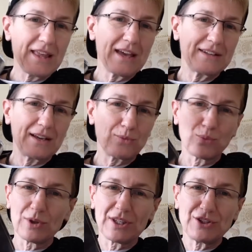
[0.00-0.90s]
the end, I
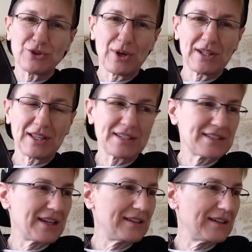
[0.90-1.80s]
really enjoyed it. Like I
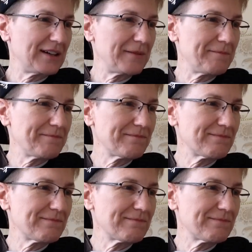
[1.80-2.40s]
said, um,